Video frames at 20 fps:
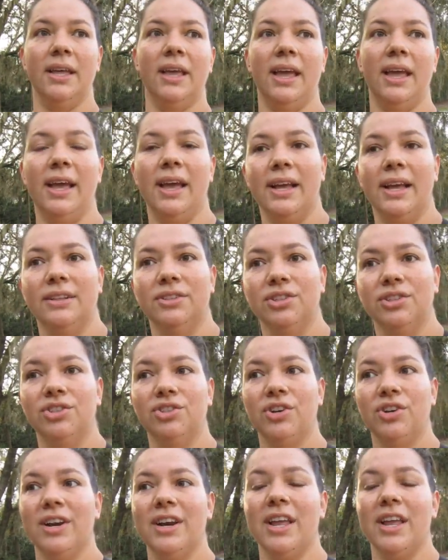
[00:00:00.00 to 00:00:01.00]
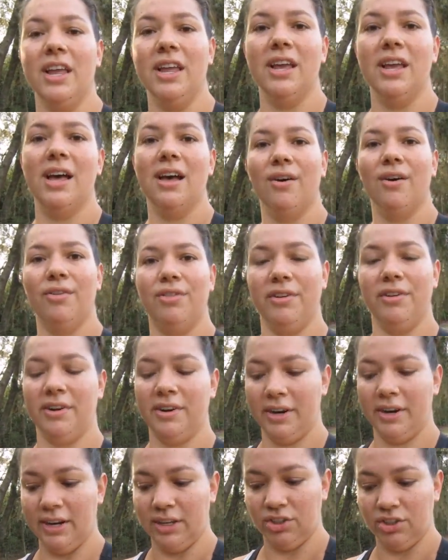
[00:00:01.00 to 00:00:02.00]
and just trying to eat
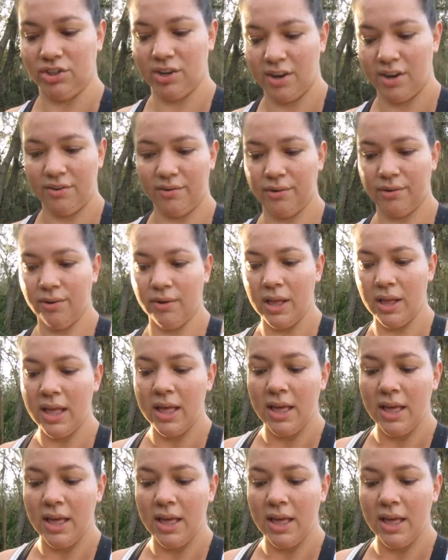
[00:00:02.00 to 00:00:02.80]
healthier in general